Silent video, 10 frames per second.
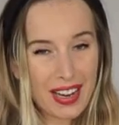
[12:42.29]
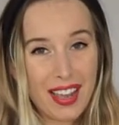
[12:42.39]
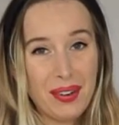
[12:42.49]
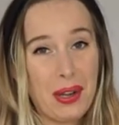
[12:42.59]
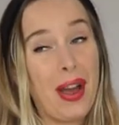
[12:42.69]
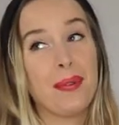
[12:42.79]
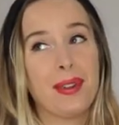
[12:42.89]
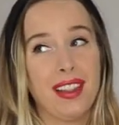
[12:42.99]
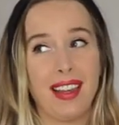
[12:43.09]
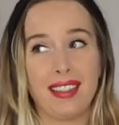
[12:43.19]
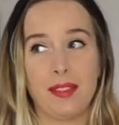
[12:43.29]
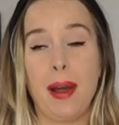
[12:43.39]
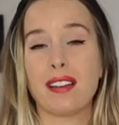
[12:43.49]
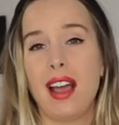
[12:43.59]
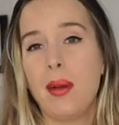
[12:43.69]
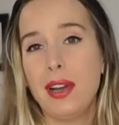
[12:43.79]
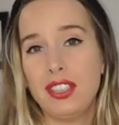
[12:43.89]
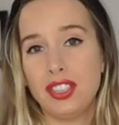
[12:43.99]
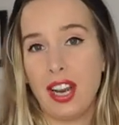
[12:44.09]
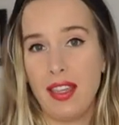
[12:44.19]
I don't know, I really like this box. I
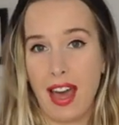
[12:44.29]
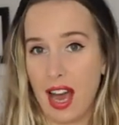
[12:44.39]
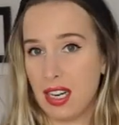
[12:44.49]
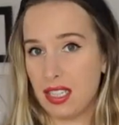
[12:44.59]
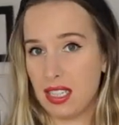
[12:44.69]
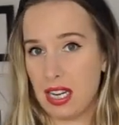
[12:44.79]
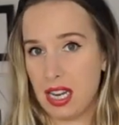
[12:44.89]
wish that